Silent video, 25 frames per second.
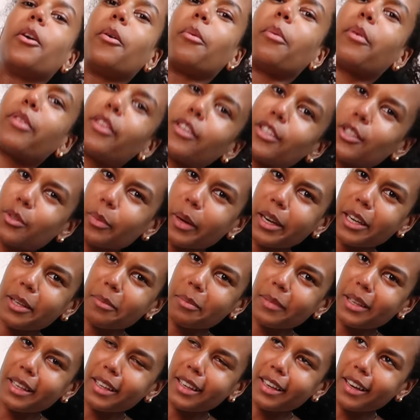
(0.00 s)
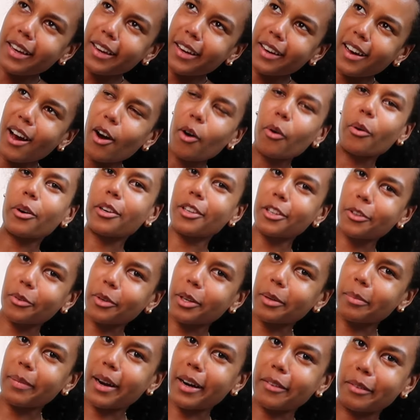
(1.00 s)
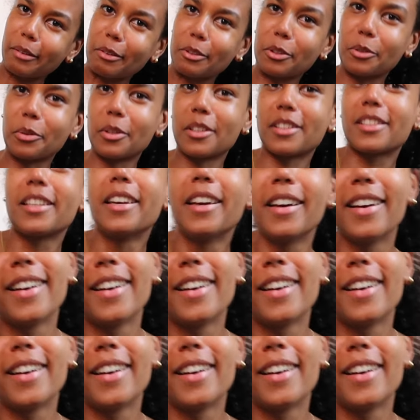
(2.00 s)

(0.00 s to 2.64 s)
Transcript: with a sweaty me or an annoying background noise.